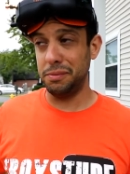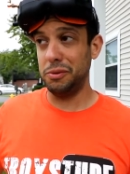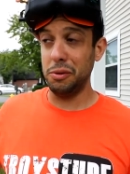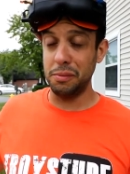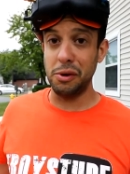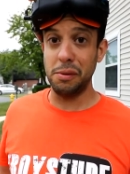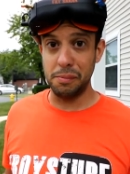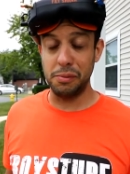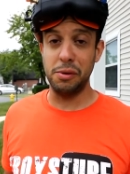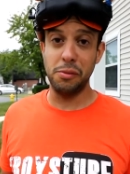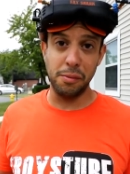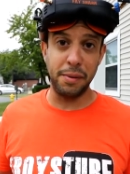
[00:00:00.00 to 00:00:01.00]
burn, burn,
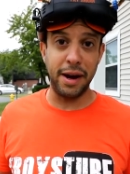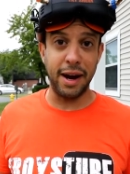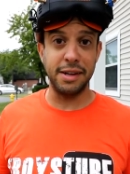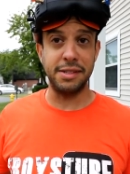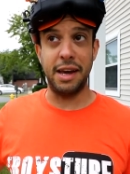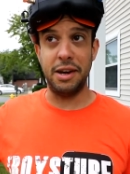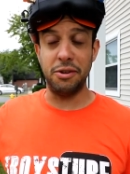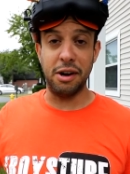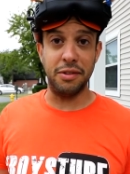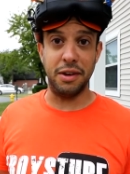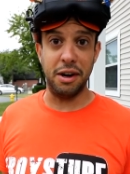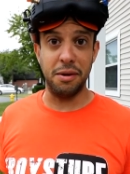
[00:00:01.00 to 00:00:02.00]
burn more packs and you're
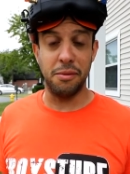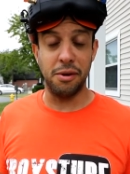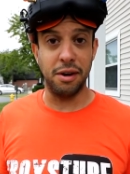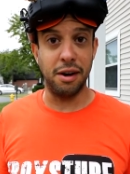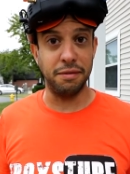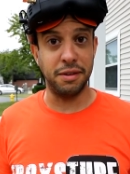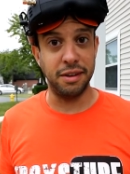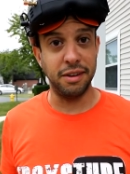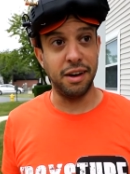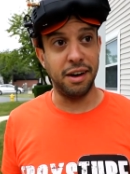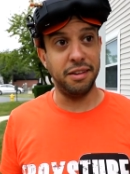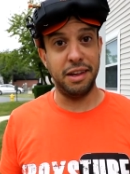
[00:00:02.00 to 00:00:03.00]
out in the air more often.
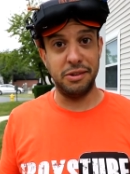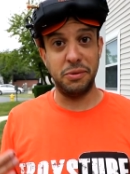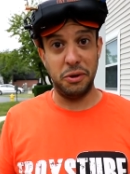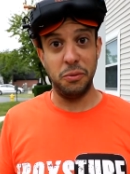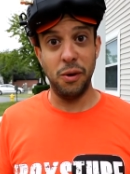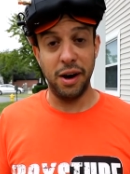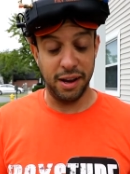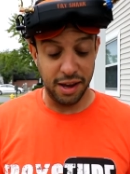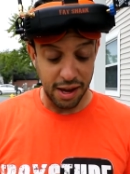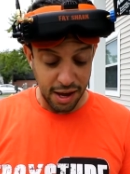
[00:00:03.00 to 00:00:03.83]
Uh, that's what you want.